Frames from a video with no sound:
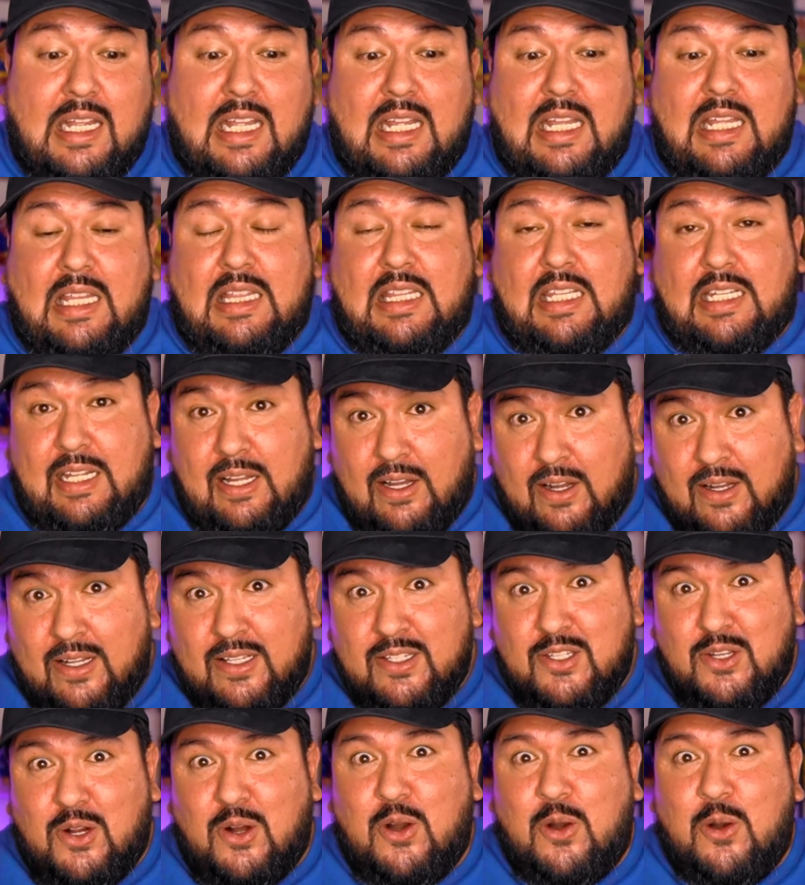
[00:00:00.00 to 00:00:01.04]
The
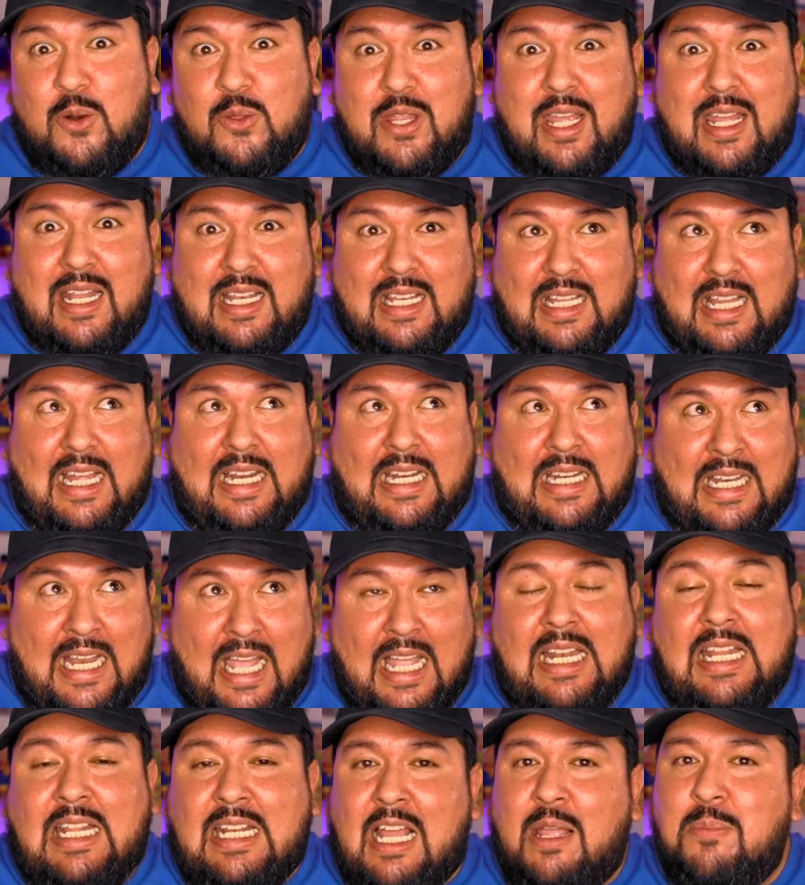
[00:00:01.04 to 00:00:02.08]
cons are that like
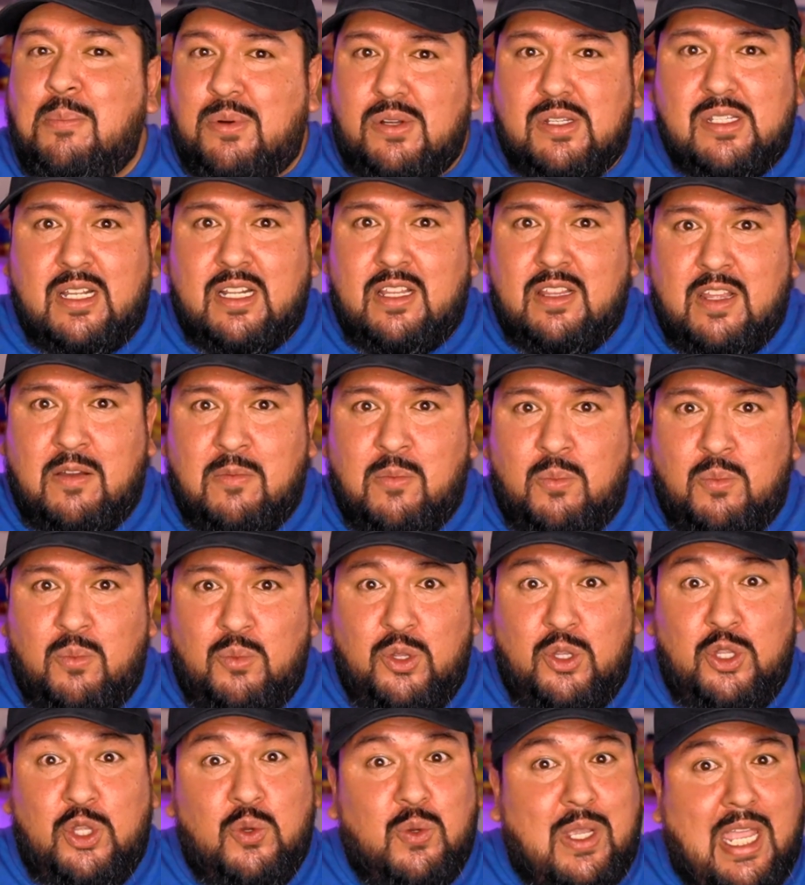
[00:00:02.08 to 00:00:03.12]
99% of them
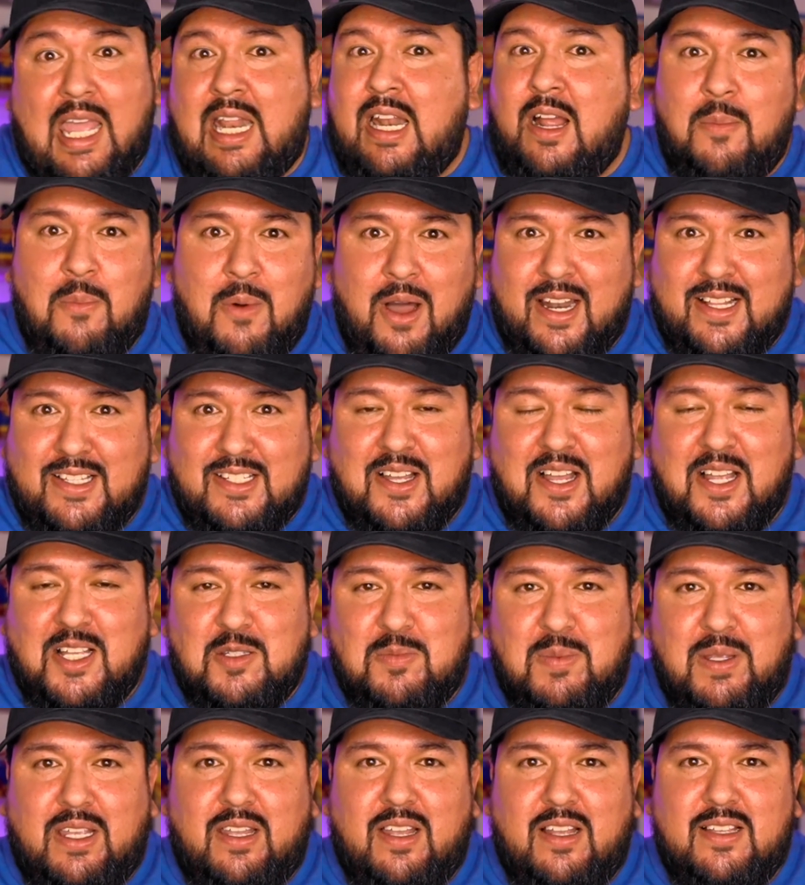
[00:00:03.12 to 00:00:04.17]
you cannot monetize
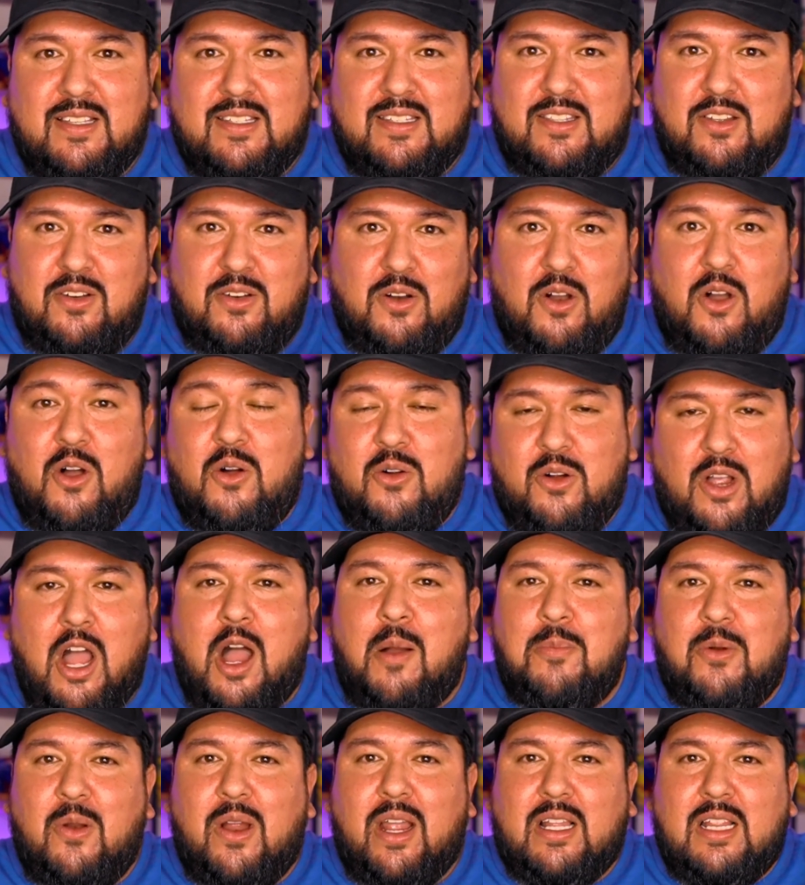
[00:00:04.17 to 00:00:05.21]
because they're all
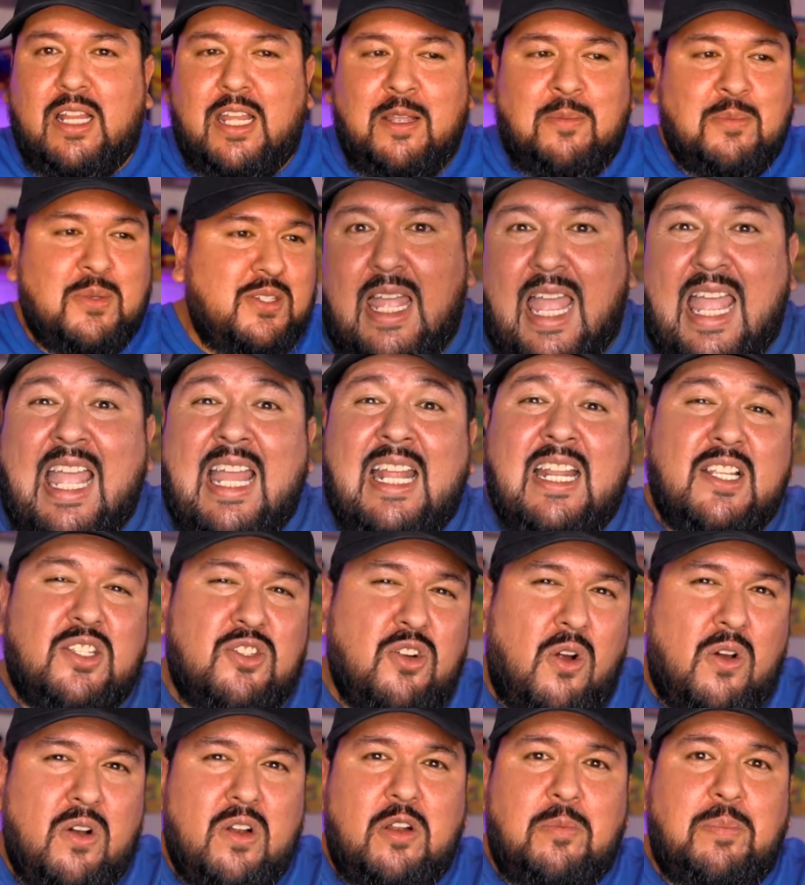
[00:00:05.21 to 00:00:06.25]
copyright claims. And it's
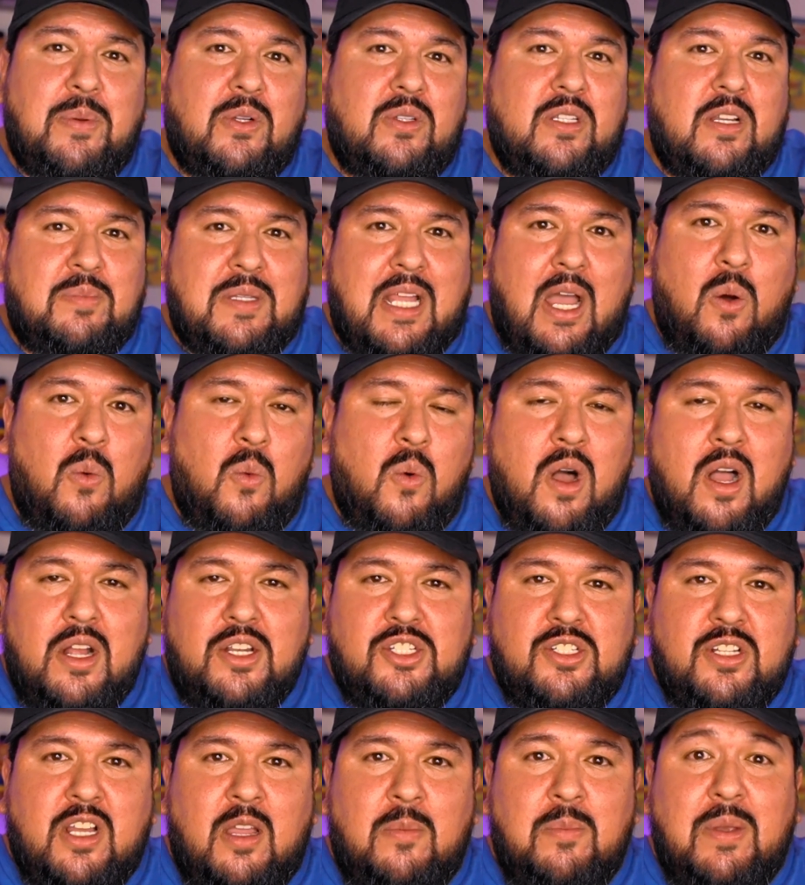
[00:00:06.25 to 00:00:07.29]
harder to build up that
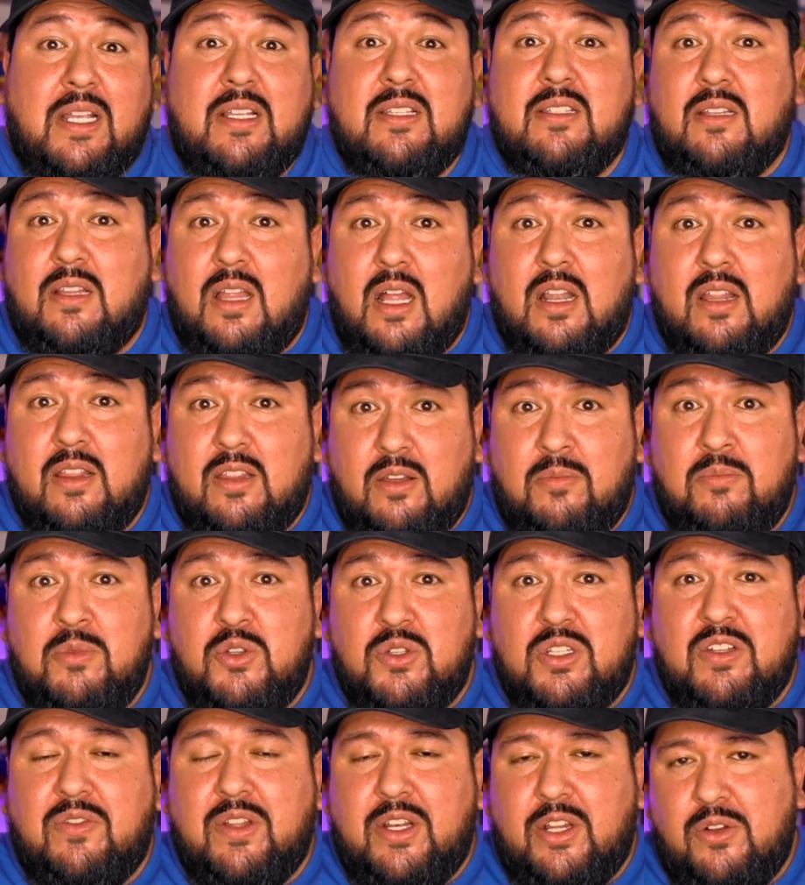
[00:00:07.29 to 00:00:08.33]
watch time because a lot of the
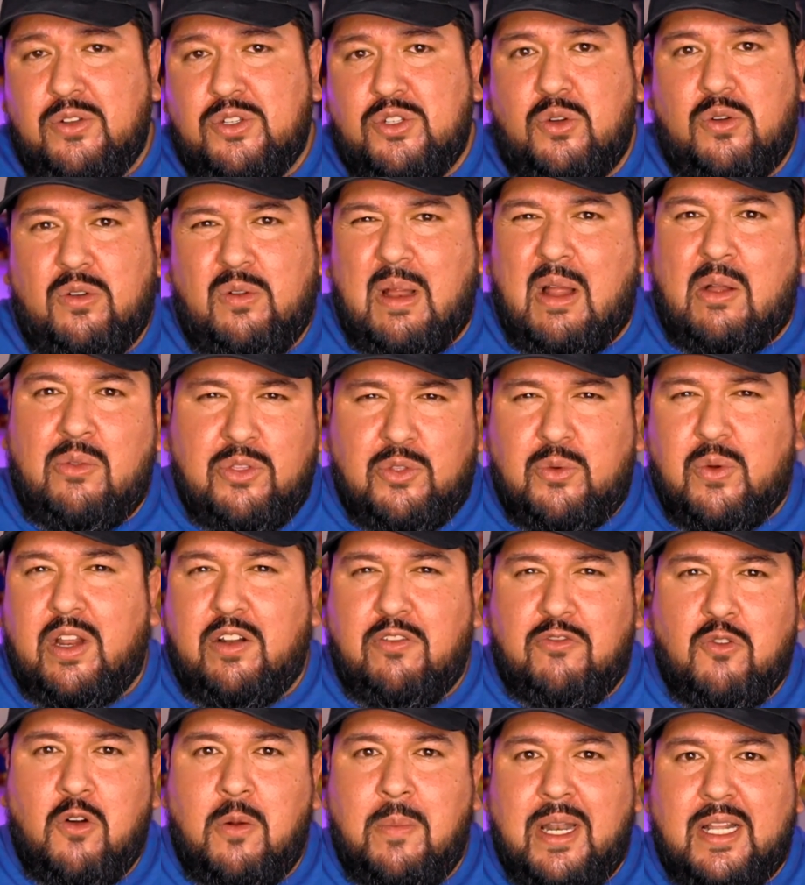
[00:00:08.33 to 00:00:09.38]
music videos are around 3 to
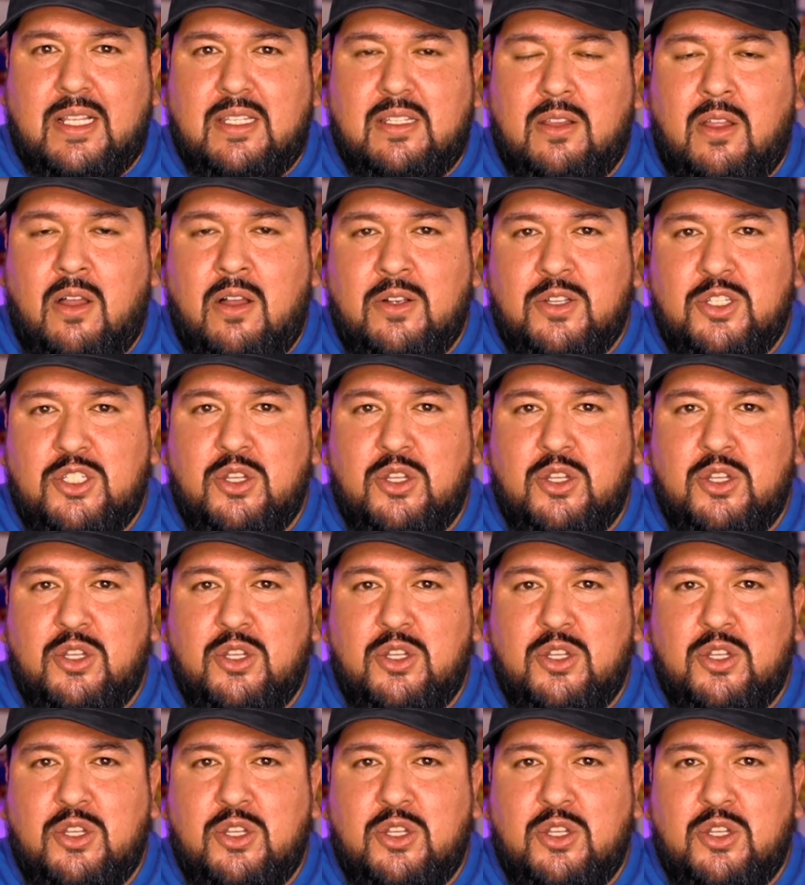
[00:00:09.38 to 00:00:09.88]
4 minutes long.